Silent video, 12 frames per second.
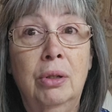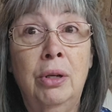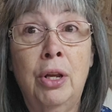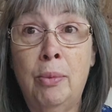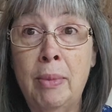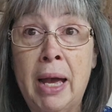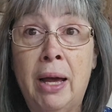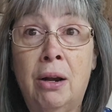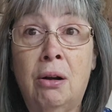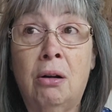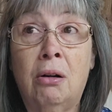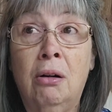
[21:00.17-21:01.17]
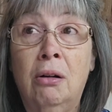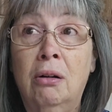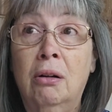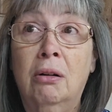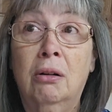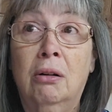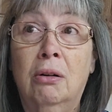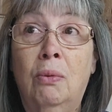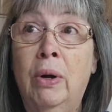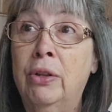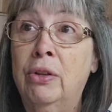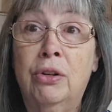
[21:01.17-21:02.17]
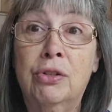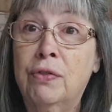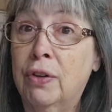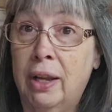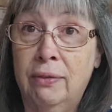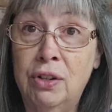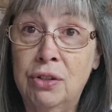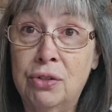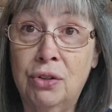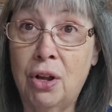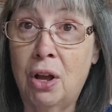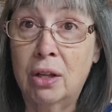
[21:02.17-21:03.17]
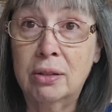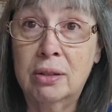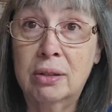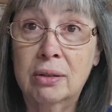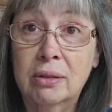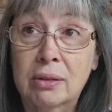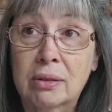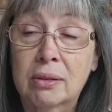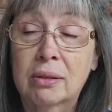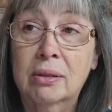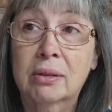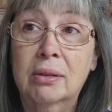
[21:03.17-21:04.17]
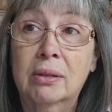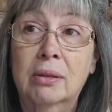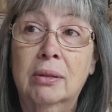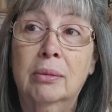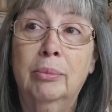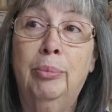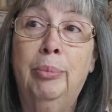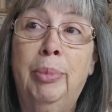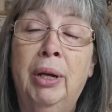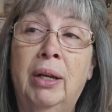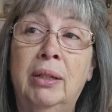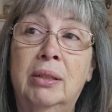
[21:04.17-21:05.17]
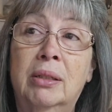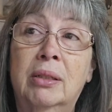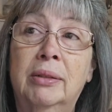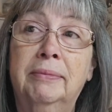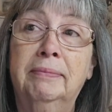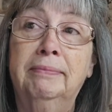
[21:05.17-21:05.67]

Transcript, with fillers: no matter whether there's forgiveness or not. But